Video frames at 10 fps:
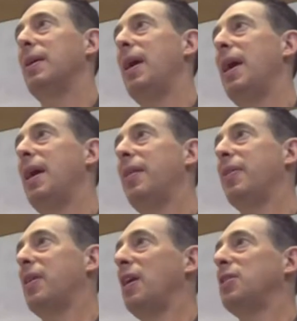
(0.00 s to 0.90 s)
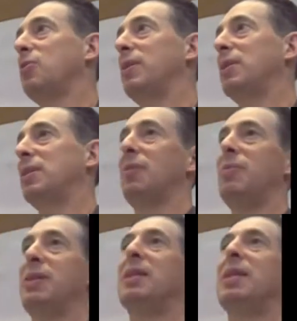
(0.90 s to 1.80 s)
And the consequence is that
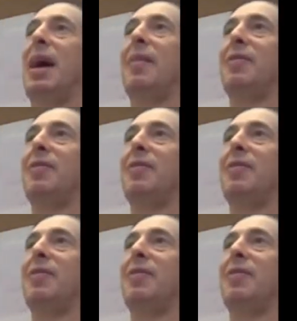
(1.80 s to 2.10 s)
we didn't have